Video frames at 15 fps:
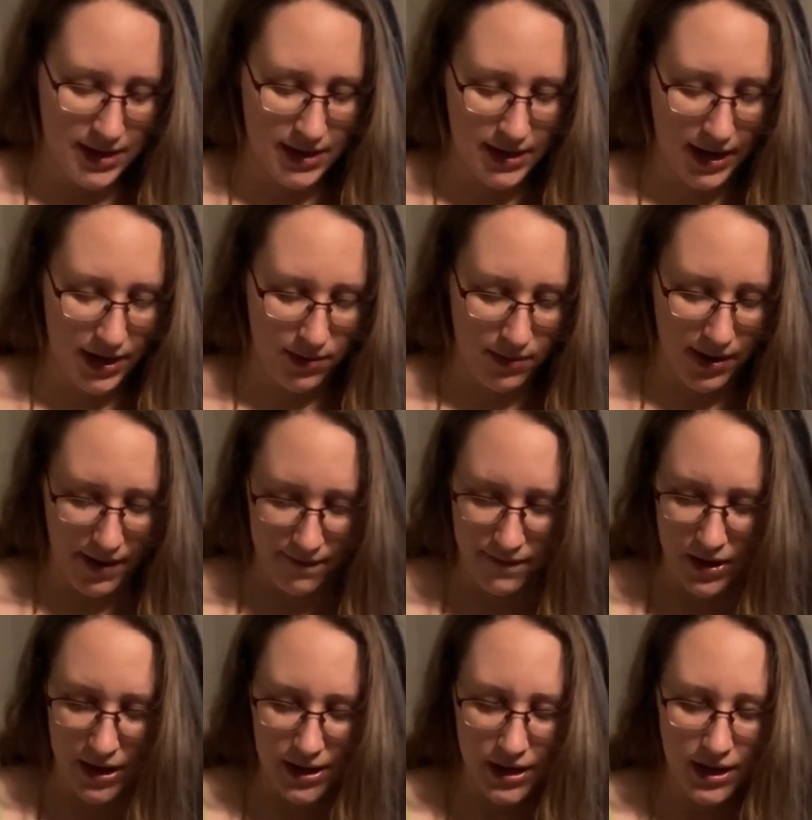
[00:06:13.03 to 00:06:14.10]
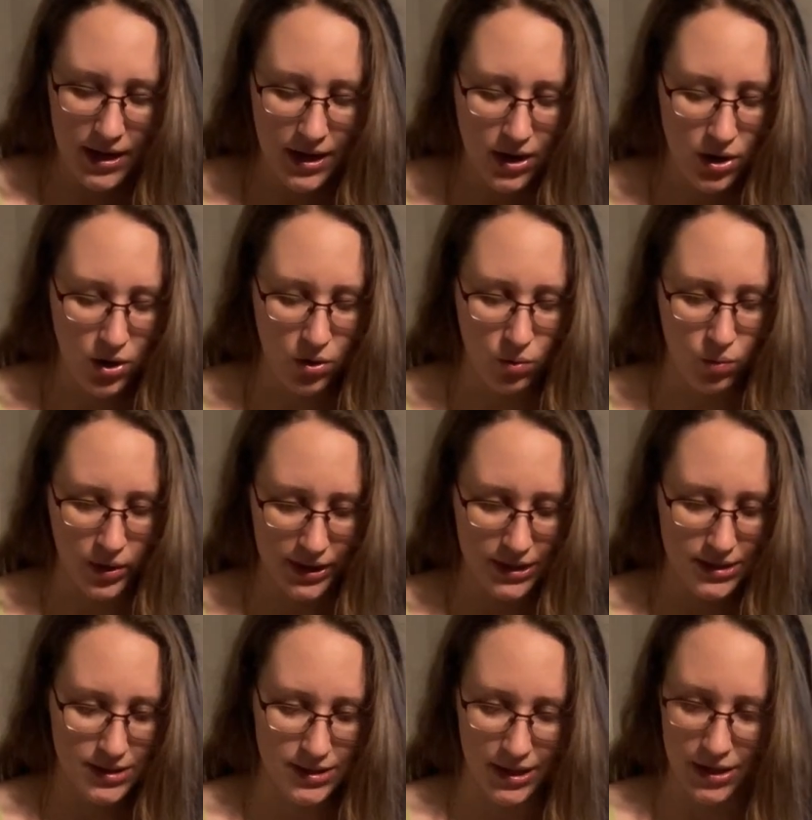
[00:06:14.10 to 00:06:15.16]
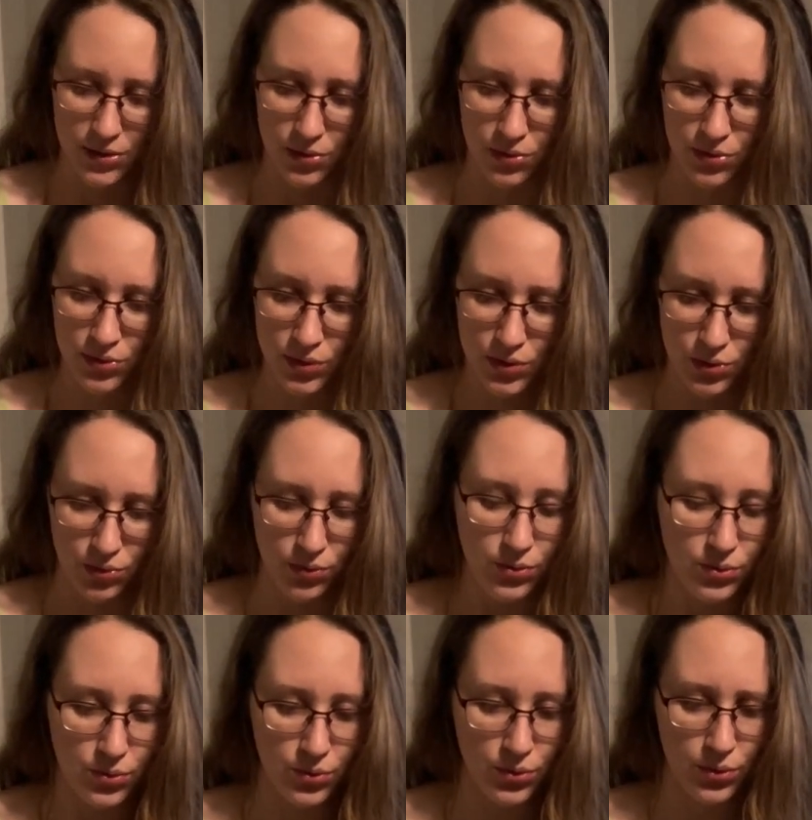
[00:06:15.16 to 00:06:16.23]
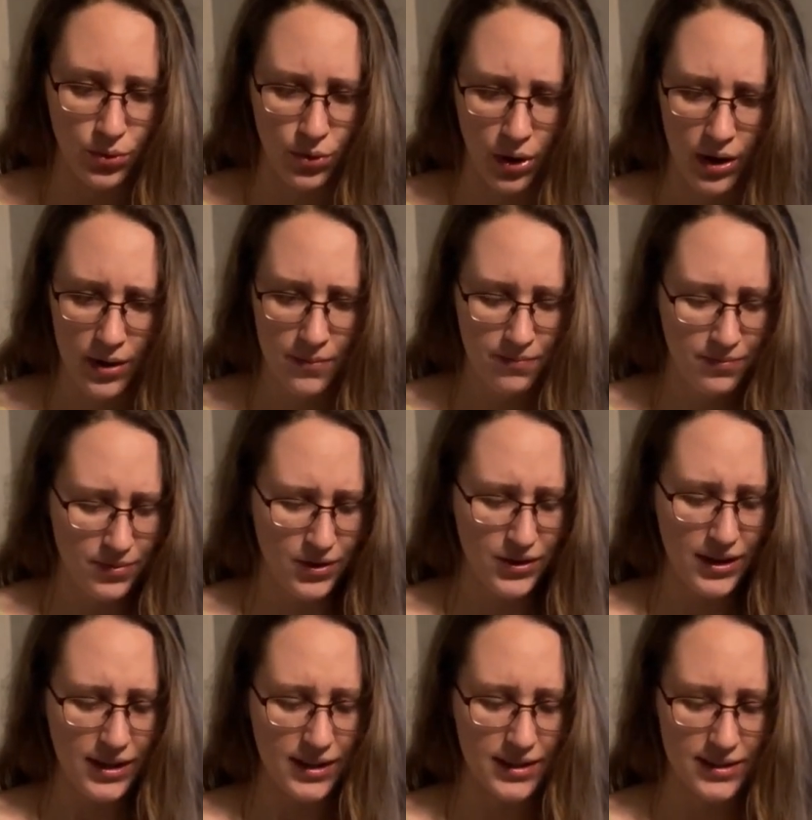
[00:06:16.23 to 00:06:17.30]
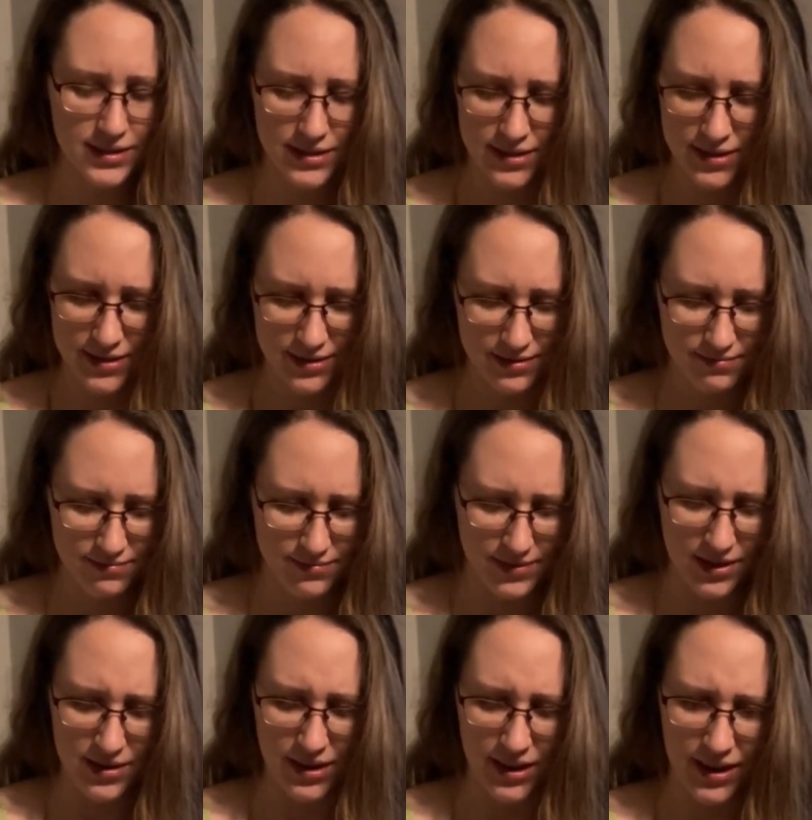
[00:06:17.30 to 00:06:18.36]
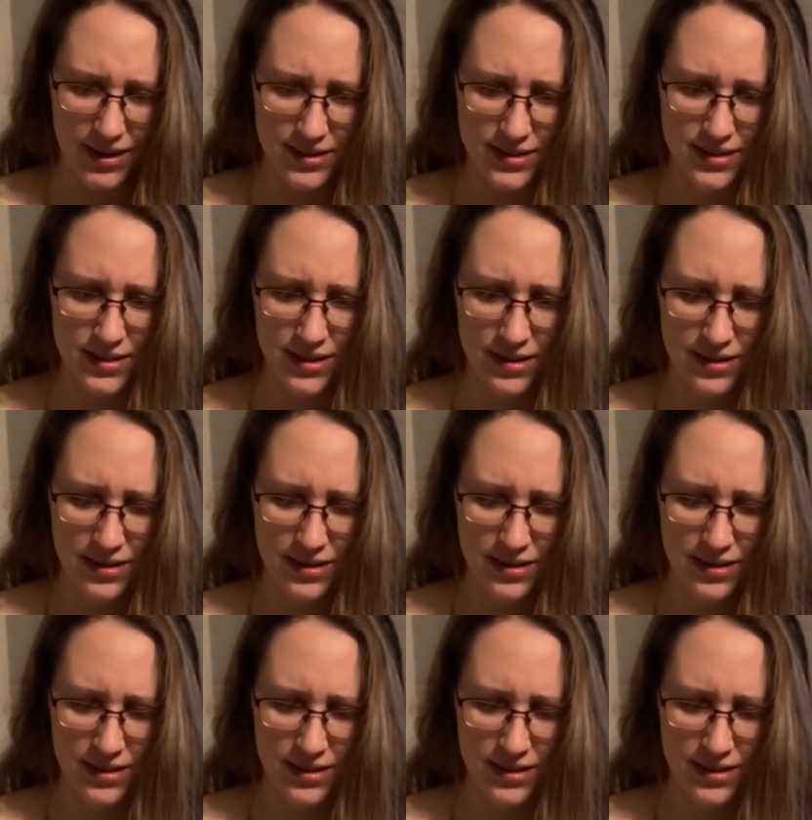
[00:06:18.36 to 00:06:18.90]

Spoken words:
I don't have any white sandals. Ooh, they're nice. They're nice.